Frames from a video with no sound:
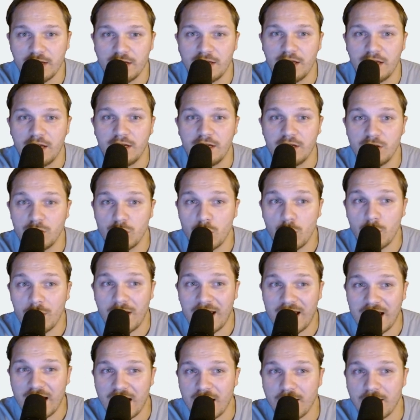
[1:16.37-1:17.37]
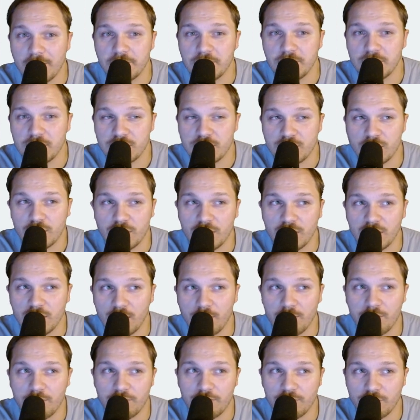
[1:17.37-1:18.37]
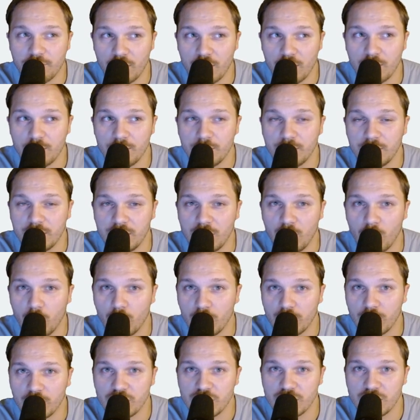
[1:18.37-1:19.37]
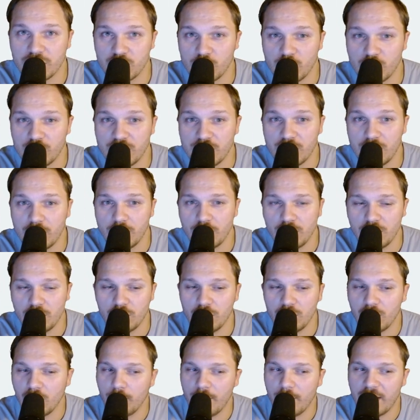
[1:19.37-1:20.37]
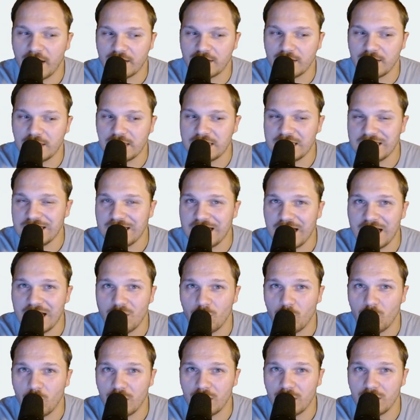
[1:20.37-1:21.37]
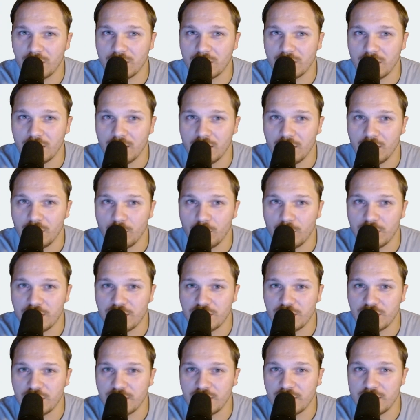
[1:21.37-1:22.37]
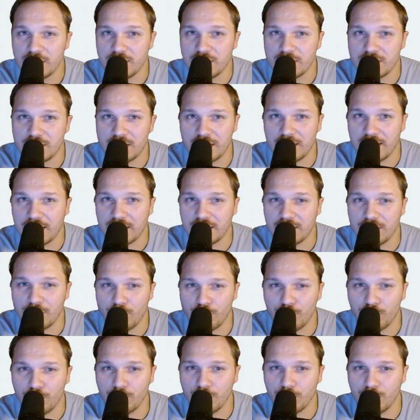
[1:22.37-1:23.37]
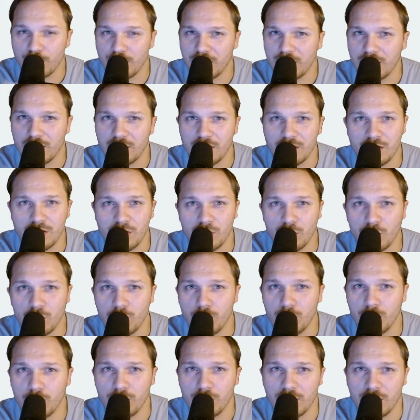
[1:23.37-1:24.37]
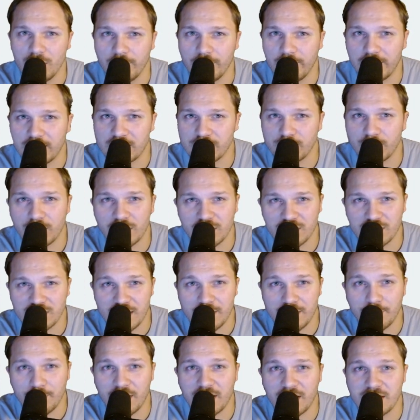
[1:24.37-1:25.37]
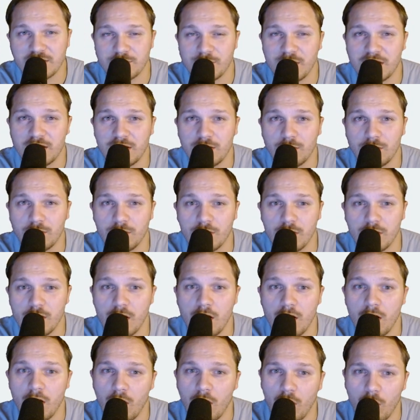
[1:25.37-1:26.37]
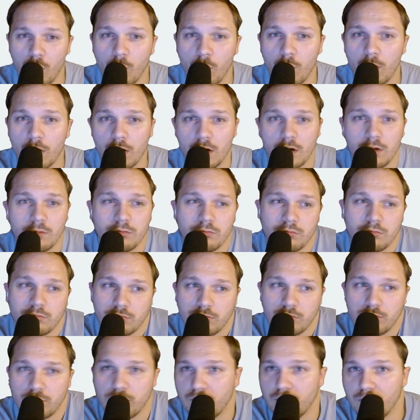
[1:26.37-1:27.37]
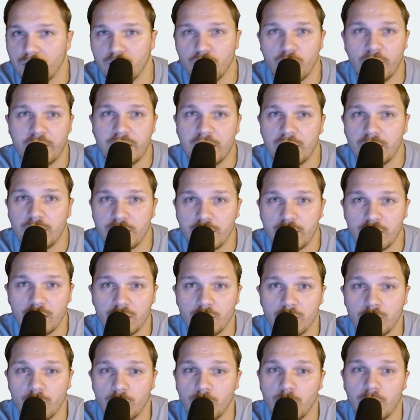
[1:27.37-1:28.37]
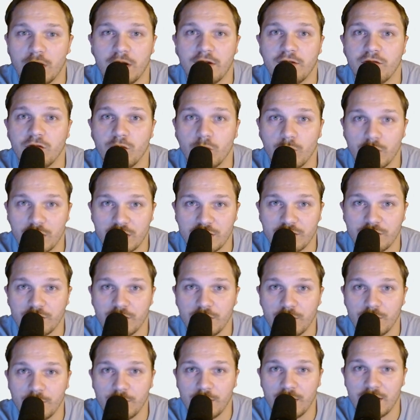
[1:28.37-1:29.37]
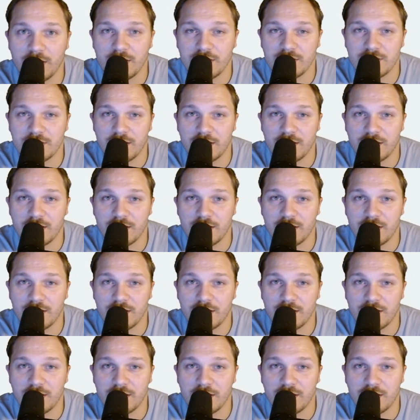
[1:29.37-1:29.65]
And you don't have to start it up from the Origins window. You can go back to the EA one, which is connected through the new, Xbox Game Pass menu, or right on here, whatever works for you guys.